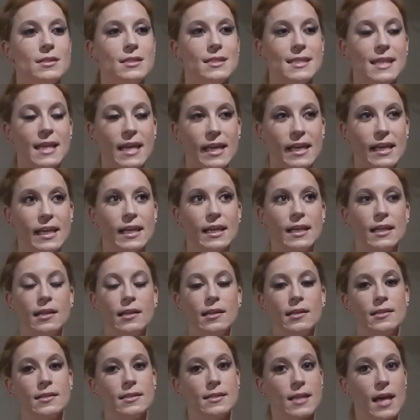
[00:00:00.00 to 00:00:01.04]

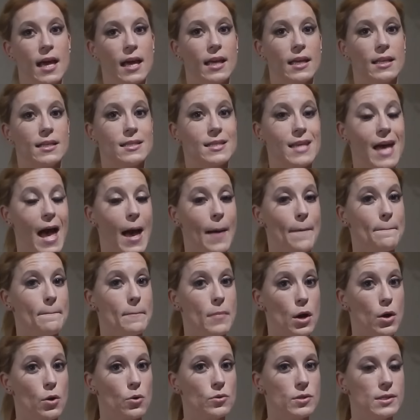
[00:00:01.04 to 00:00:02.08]
10 seconds at
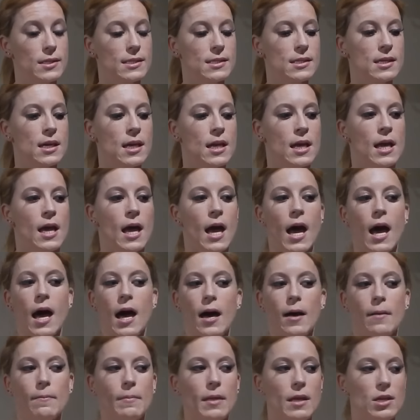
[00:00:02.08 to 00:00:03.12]
most.
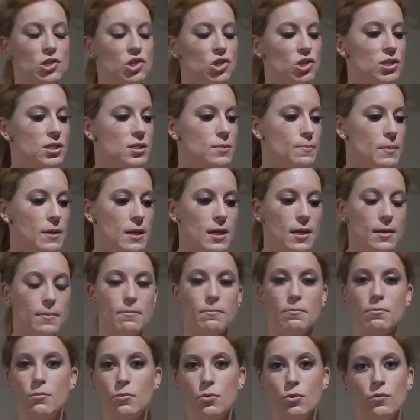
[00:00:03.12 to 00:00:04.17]
It should just be
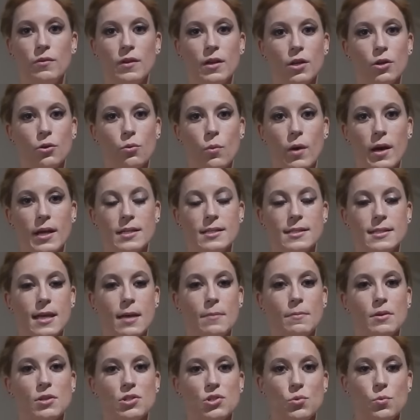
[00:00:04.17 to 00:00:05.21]
moving your weights up,
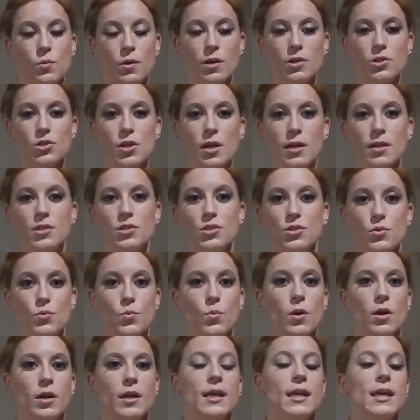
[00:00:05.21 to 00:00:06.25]
because you wanna try to do
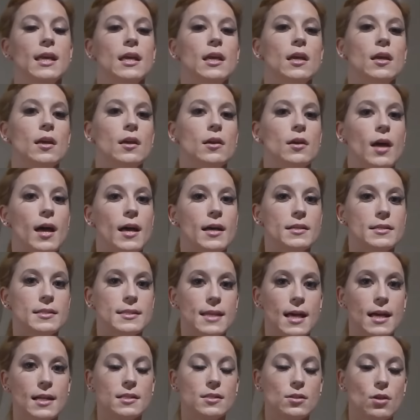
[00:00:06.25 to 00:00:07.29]
working
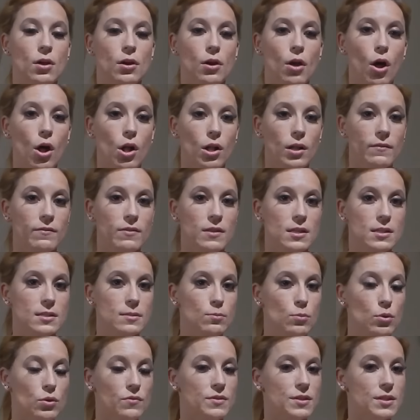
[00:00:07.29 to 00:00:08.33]
sets on all of these
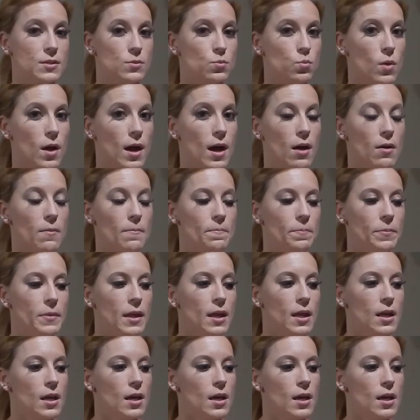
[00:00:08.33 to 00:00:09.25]
moves as well.